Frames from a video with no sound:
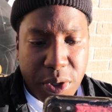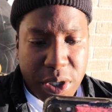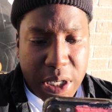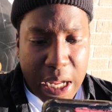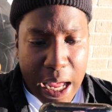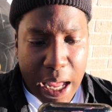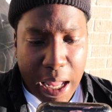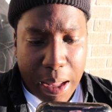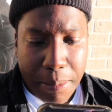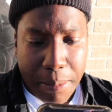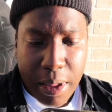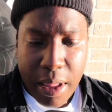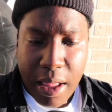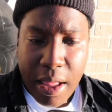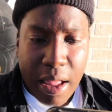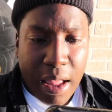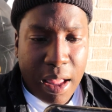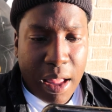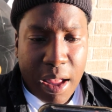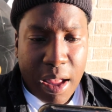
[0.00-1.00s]
more time.
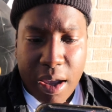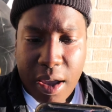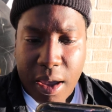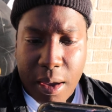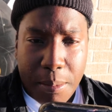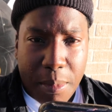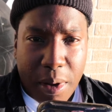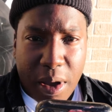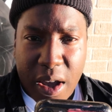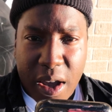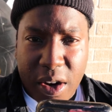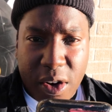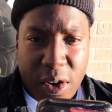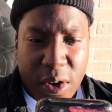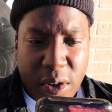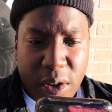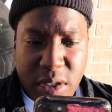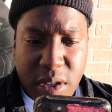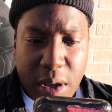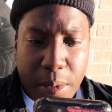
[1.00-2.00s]
Come on,
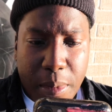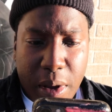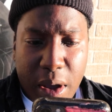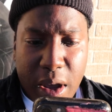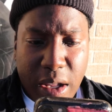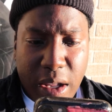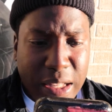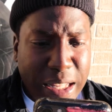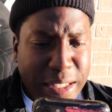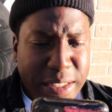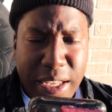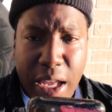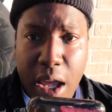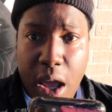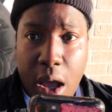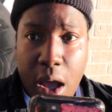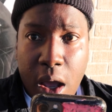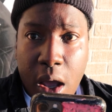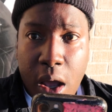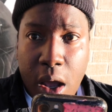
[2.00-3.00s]
girls, come on, let's
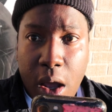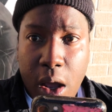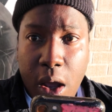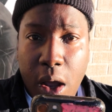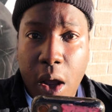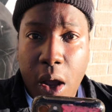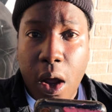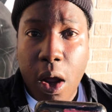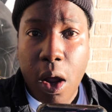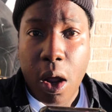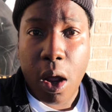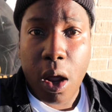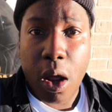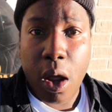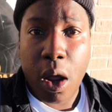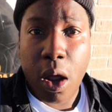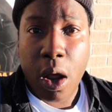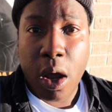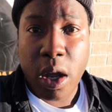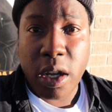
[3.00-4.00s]
see.
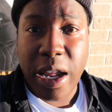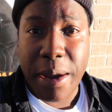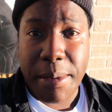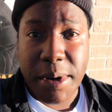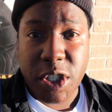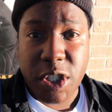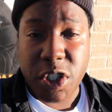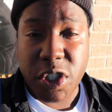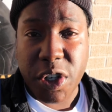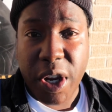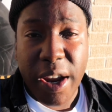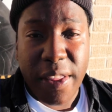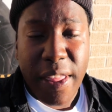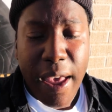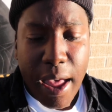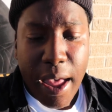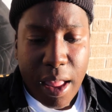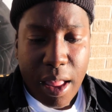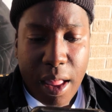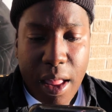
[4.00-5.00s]
Neighbors, did you hear
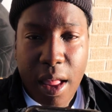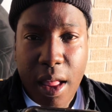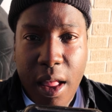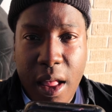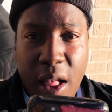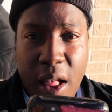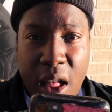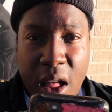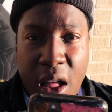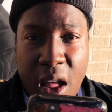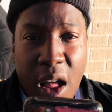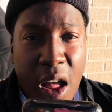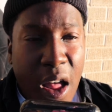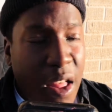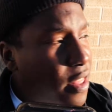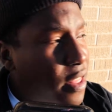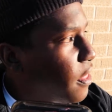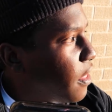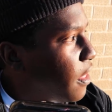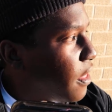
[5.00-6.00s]
that?
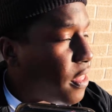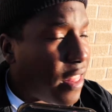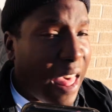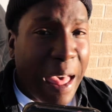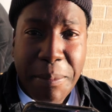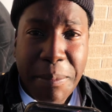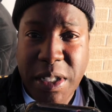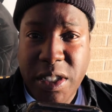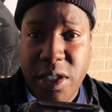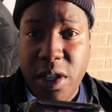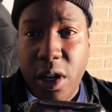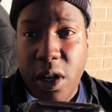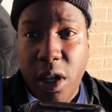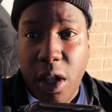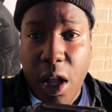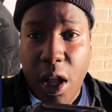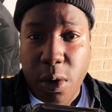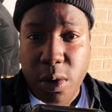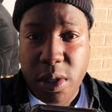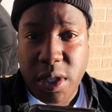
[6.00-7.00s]
Th- that means they're
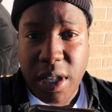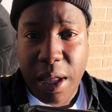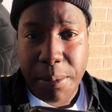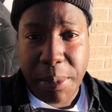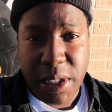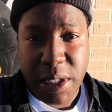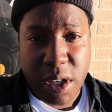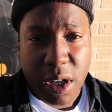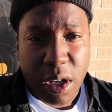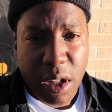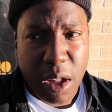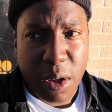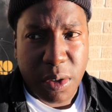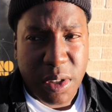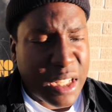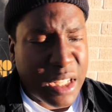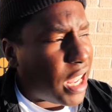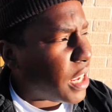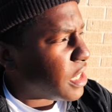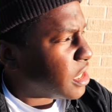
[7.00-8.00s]
close, that means they're close. And